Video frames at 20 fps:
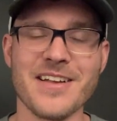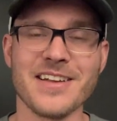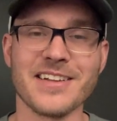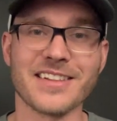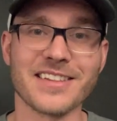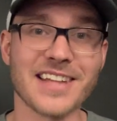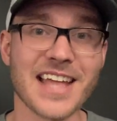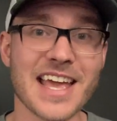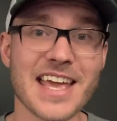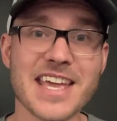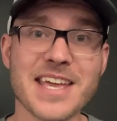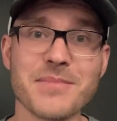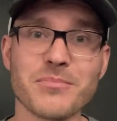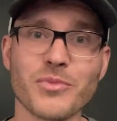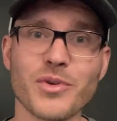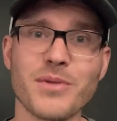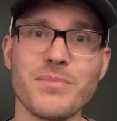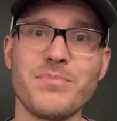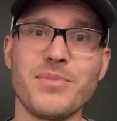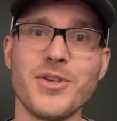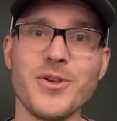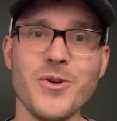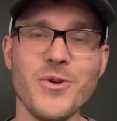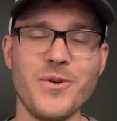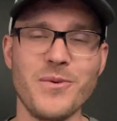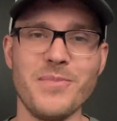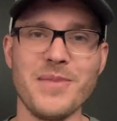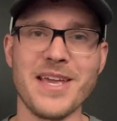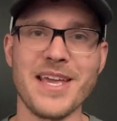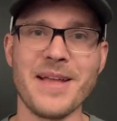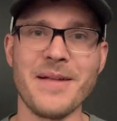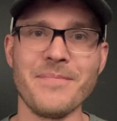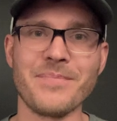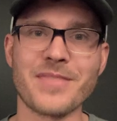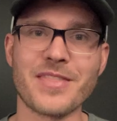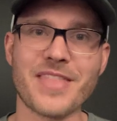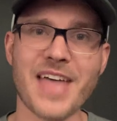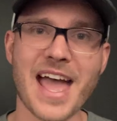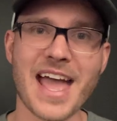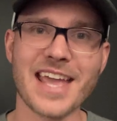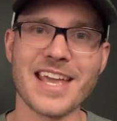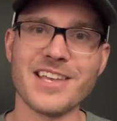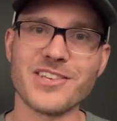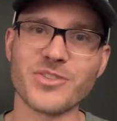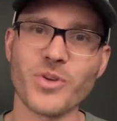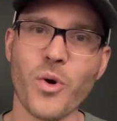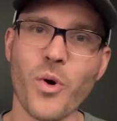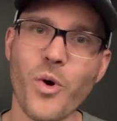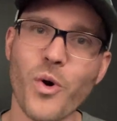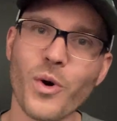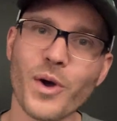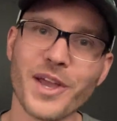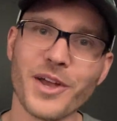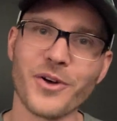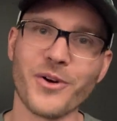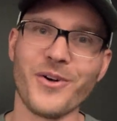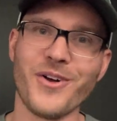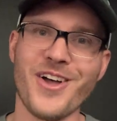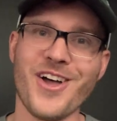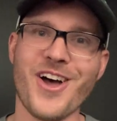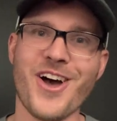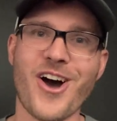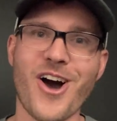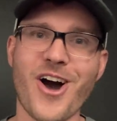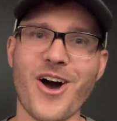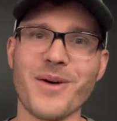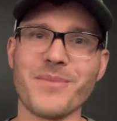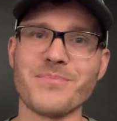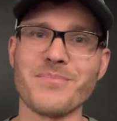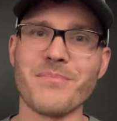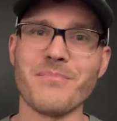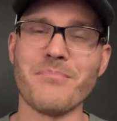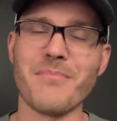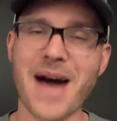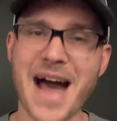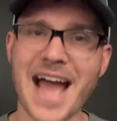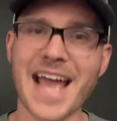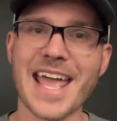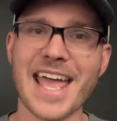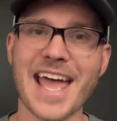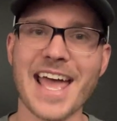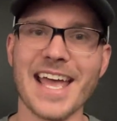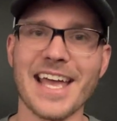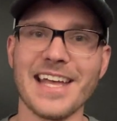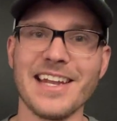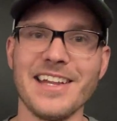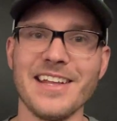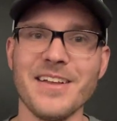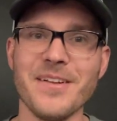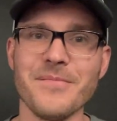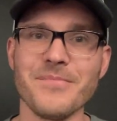Let him rebuke me. That is oil on my head."